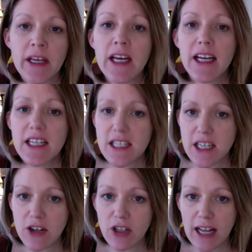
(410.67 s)
It is
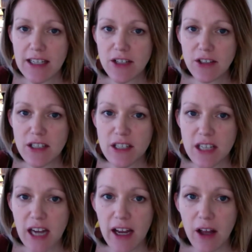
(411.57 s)
neoclassical in
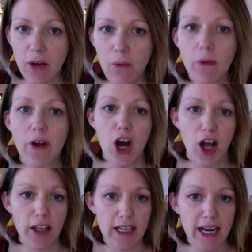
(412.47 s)
style with a
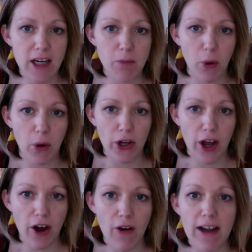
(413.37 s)
colonnaded
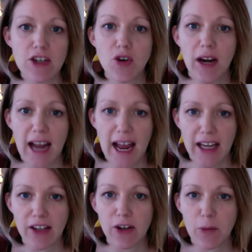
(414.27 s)
portico and
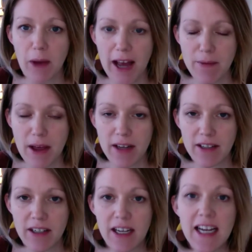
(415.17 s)
triangular pediment.
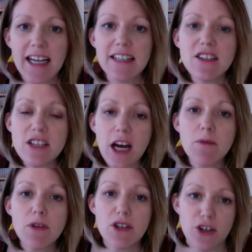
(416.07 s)
It's dubbed
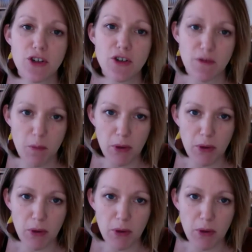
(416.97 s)
the Church of the